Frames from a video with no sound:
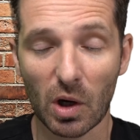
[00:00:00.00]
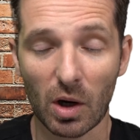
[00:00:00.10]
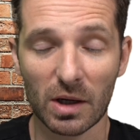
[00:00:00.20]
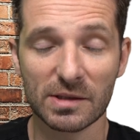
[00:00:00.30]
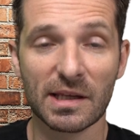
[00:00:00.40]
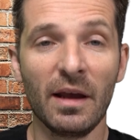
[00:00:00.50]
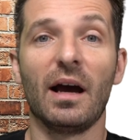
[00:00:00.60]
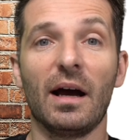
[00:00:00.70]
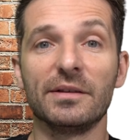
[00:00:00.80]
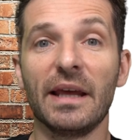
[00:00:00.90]
cards.
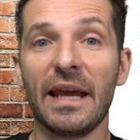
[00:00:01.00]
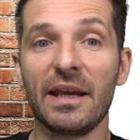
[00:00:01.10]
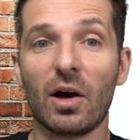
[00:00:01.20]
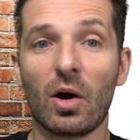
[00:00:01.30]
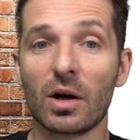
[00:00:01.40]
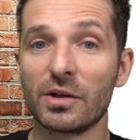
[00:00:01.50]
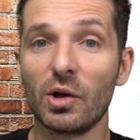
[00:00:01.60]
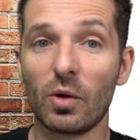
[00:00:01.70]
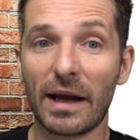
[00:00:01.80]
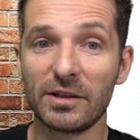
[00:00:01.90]
They are
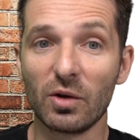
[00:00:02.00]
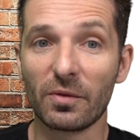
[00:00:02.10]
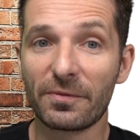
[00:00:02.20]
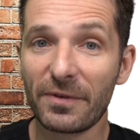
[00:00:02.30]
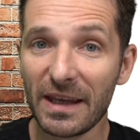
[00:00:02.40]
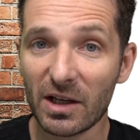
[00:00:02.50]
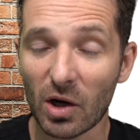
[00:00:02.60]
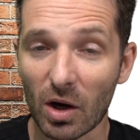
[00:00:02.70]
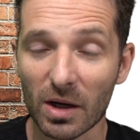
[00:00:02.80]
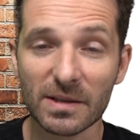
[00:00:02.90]
no annual fee
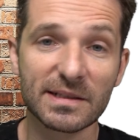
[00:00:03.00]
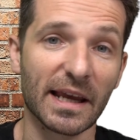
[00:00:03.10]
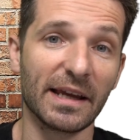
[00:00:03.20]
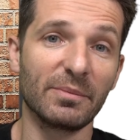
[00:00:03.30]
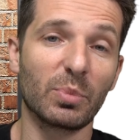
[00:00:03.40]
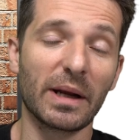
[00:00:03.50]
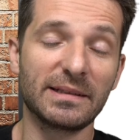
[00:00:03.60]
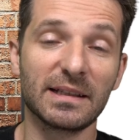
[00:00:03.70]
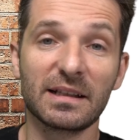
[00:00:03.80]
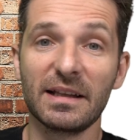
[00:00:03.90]
cards, and
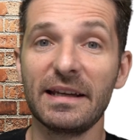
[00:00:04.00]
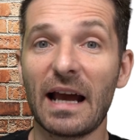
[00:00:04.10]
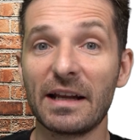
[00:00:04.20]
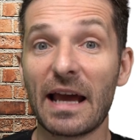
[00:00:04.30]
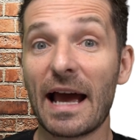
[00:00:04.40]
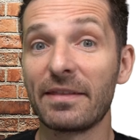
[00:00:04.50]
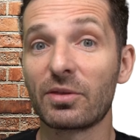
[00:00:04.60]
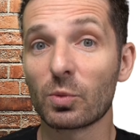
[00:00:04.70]
basically I had